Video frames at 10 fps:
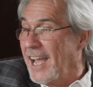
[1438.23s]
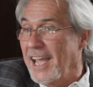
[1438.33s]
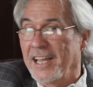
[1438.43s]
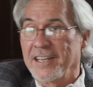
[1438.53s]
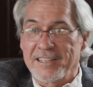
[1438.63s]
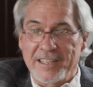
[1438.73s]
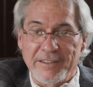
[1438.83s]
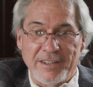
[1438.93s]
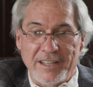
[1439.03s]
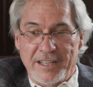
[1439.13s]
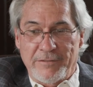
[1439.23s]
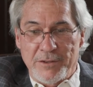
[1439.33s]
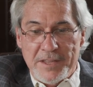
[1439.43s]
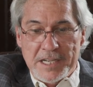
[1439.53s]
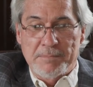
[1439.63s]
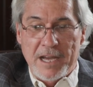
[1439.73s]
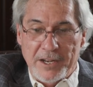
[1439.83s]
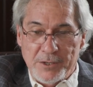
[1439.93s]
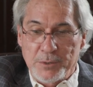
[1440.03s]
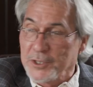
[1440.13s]
And if you think about it,
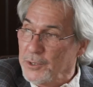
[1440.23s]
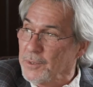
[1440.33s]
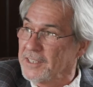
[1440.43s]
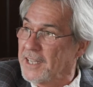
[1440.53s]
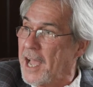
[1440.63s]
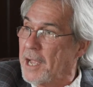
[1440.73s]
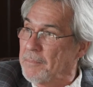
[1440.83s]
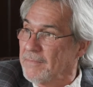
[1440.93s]
you're doing 2 at a time.